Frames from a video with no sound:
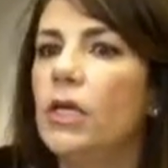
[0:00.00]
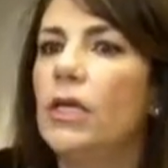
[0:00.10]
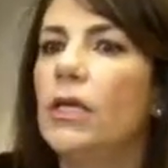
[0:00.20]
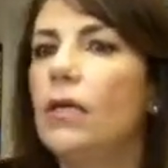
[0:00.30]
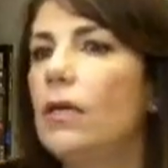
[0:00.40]

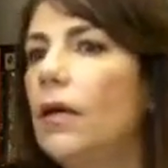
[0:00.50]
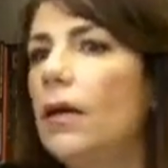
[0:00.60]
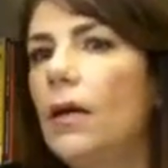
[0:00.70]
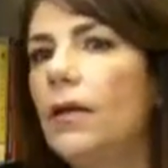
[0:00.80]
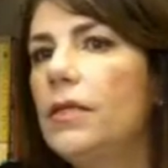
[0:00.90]

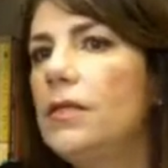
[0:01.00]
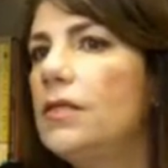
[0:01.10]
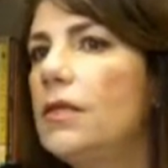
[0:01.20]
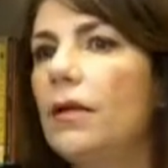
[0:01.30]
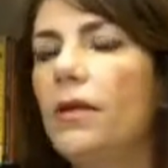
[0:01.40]
She,
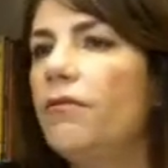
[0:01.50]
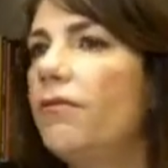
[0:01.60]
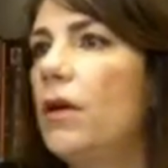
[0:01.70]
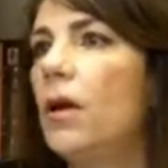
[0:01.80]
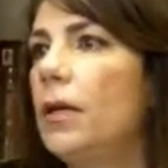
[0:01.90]
uh, this is
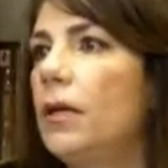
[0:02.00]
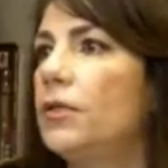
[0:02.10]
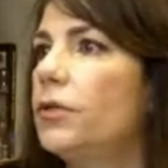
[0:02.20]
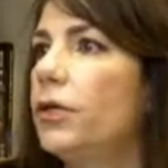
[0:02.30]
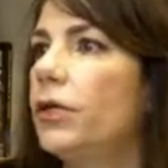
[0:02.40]
a new
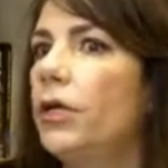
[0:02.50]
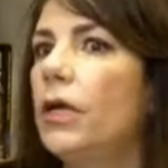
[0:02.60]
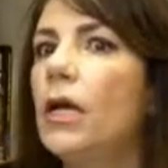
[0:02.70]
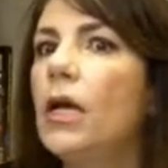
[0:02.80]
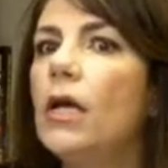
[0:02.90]
phenomena
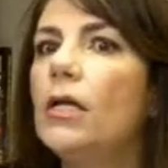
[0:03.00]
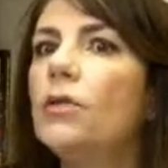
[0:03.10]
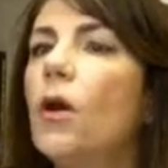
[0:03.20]
to her.